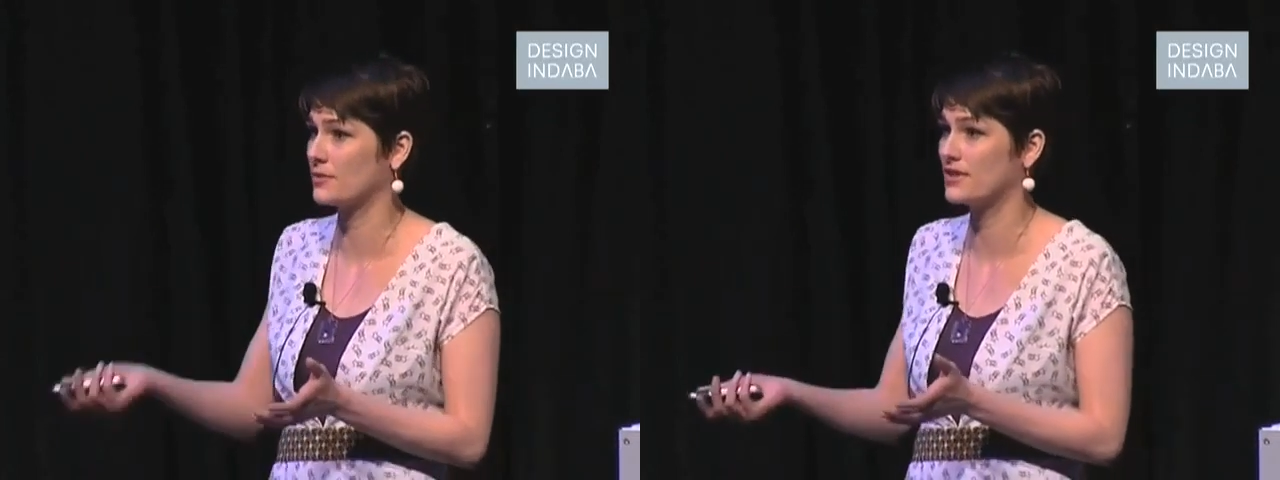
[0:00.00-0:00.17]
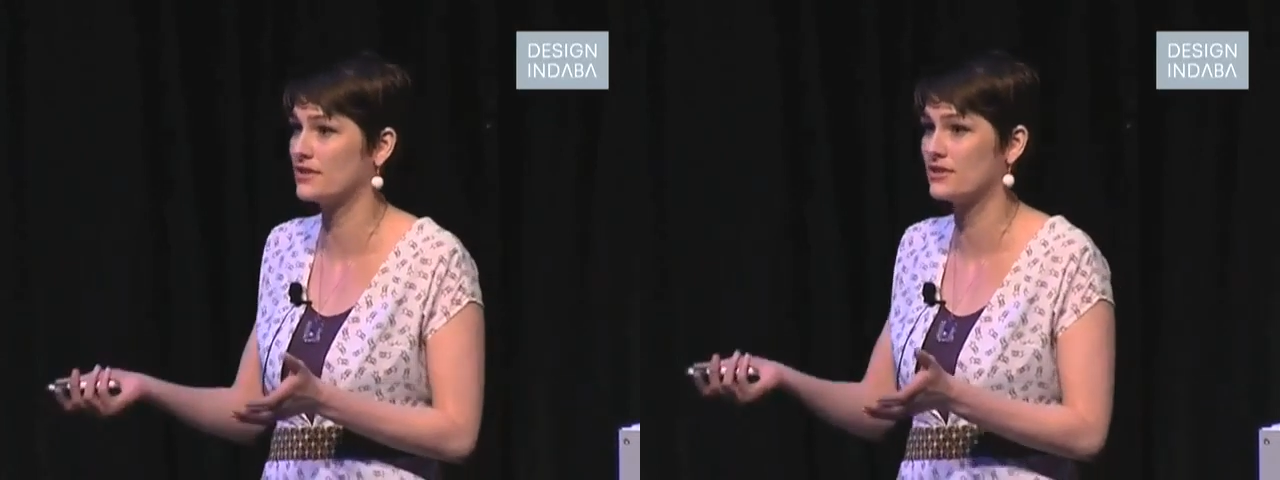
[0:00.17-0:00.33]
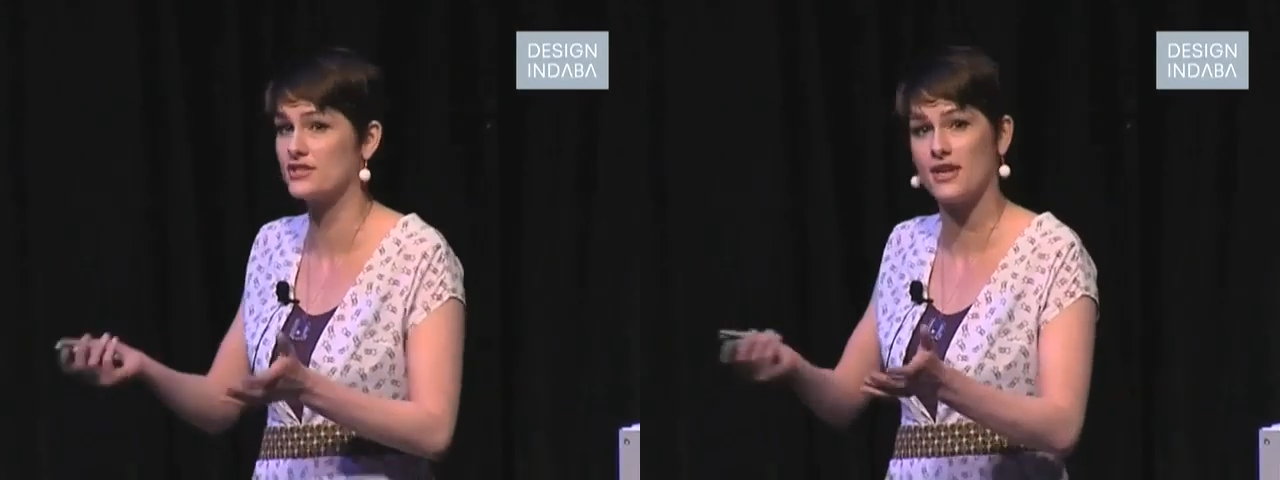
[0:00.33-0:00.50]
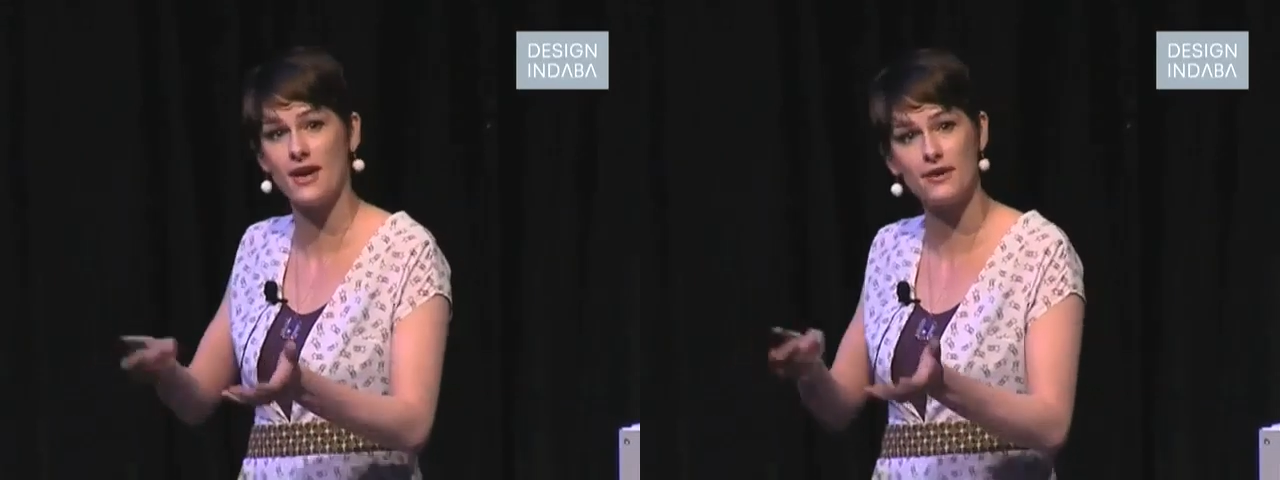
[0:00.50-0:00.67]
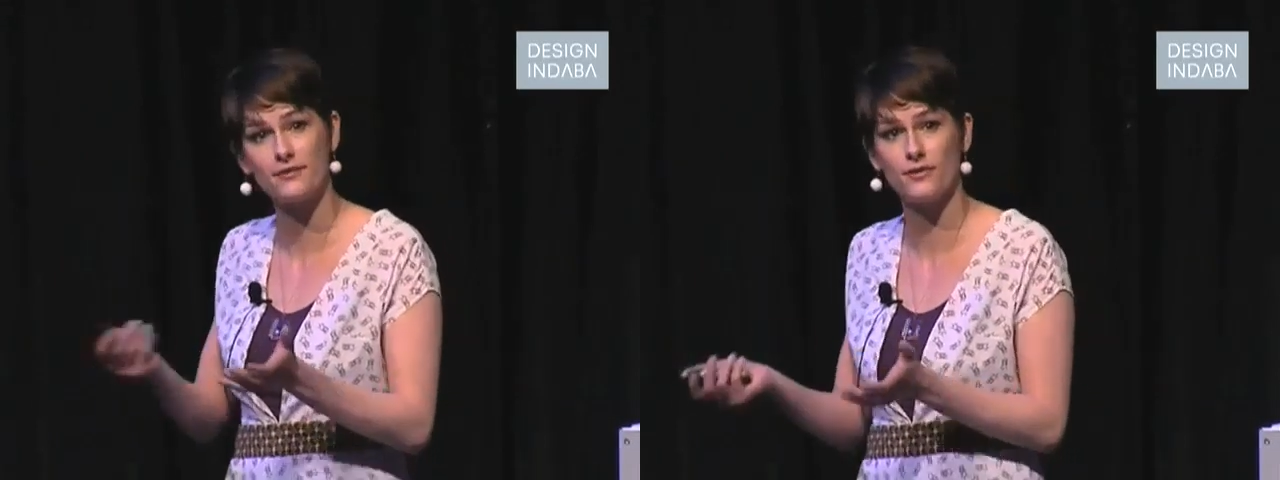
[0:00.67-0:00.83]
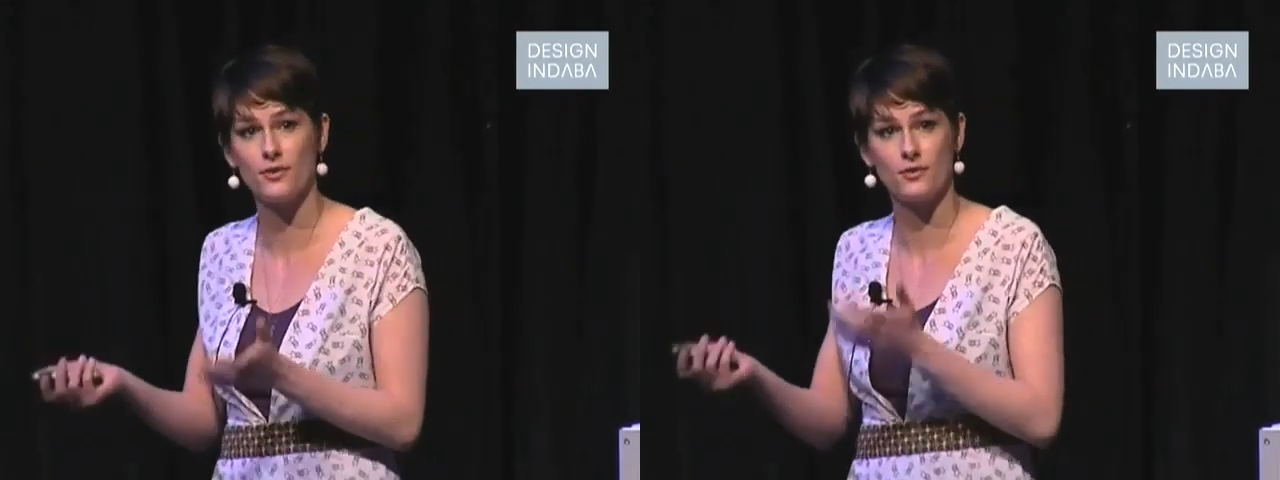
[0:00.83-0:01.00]
when you
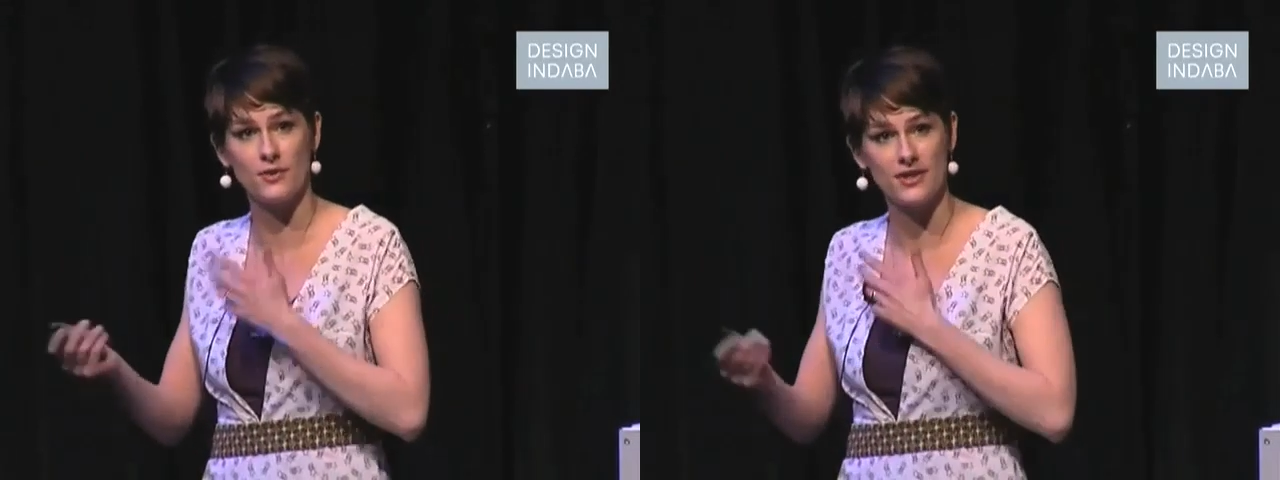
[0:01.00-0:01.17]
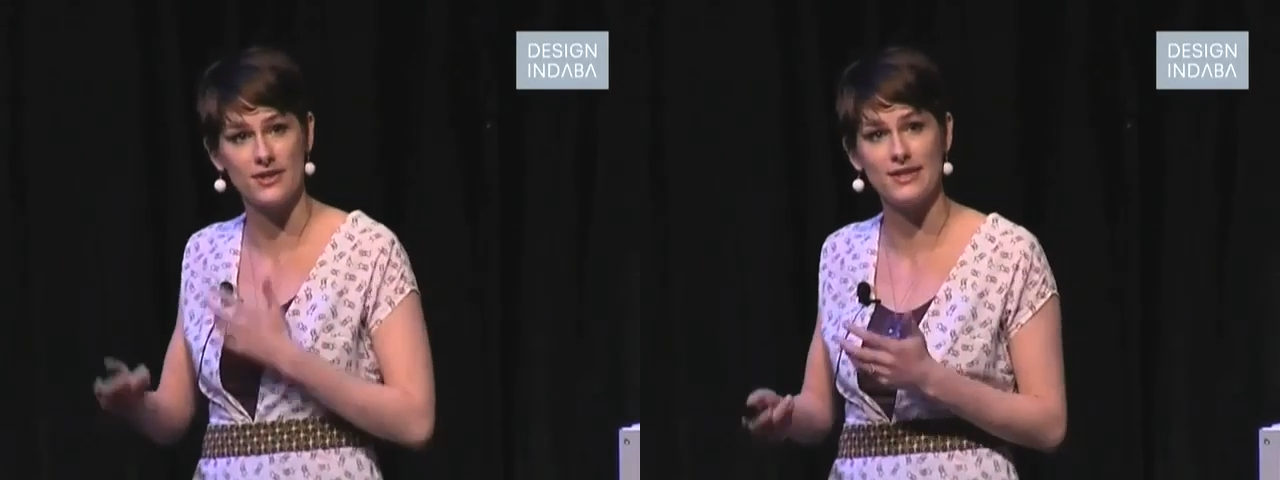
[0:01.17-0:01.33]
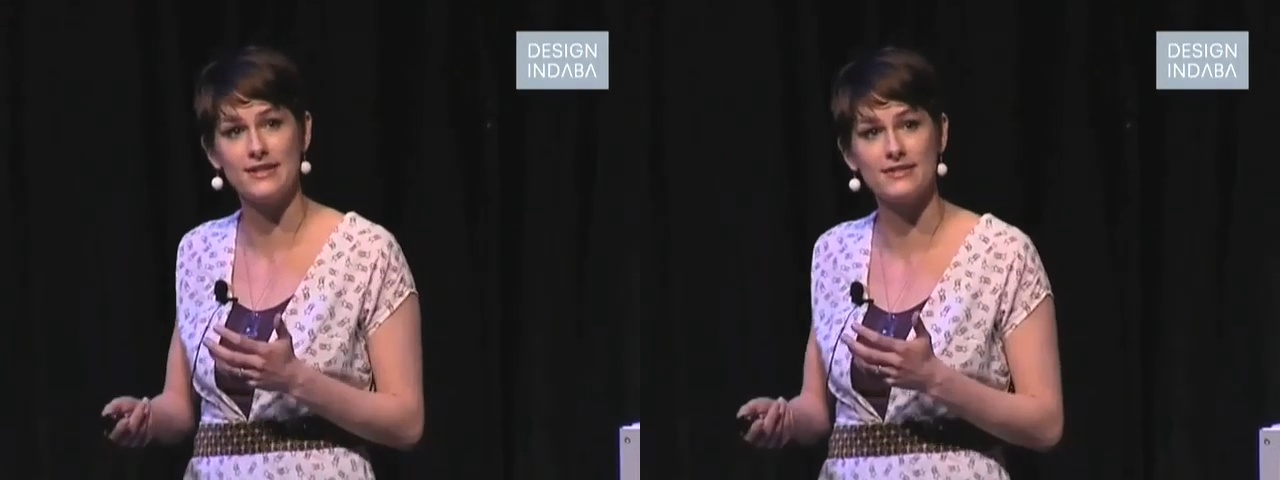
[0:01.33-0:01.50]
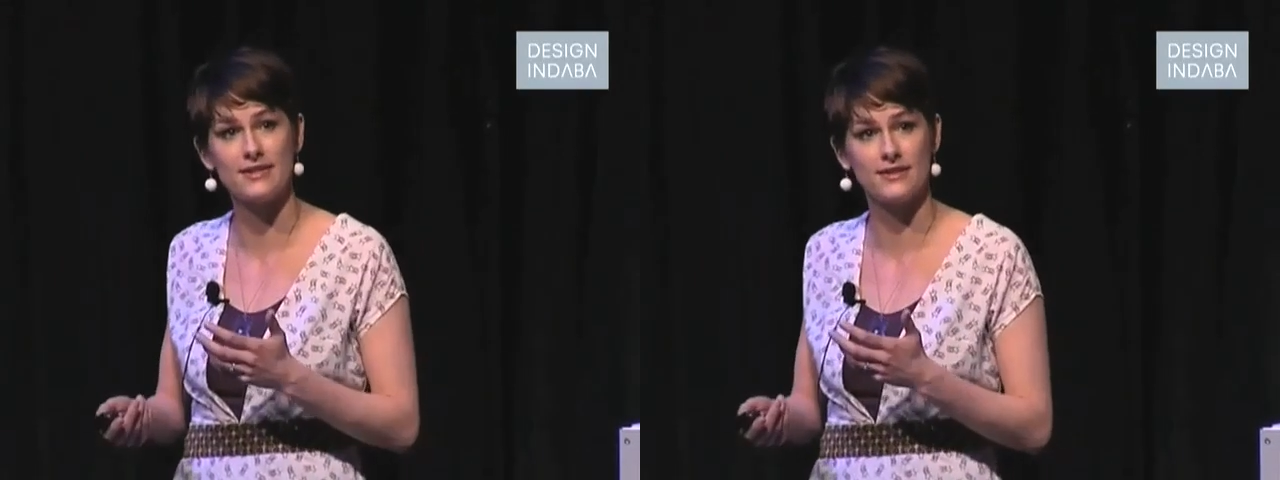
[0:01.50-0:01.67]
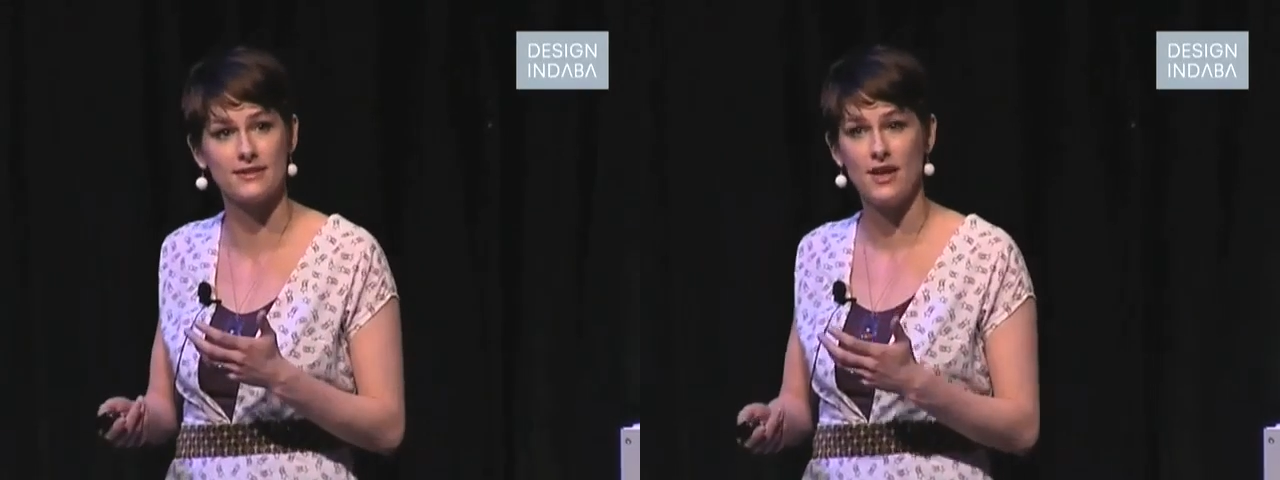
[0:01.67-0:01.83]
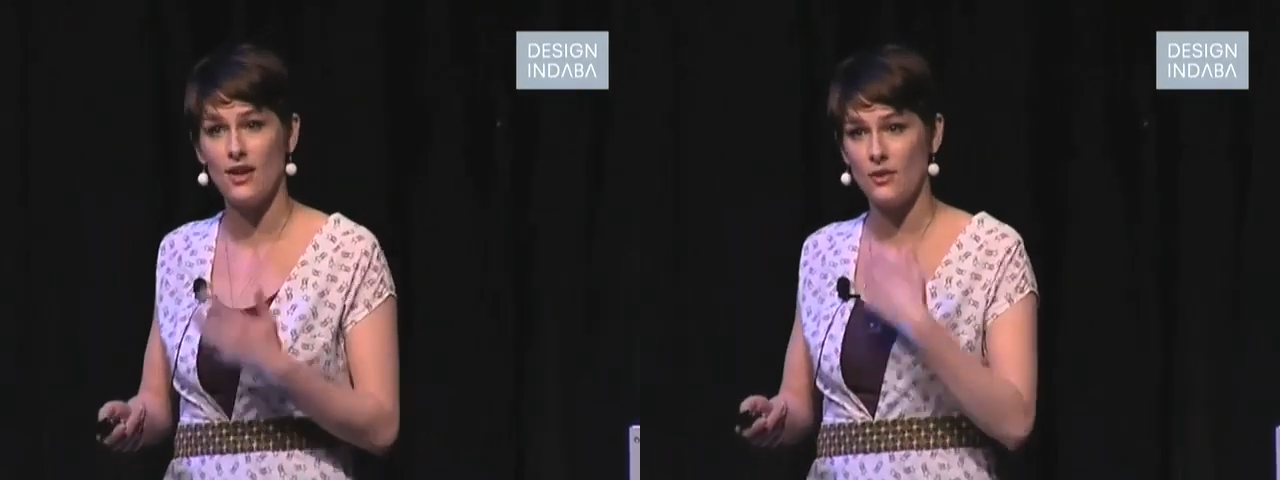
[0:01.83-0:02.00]
share the food, when you eat it,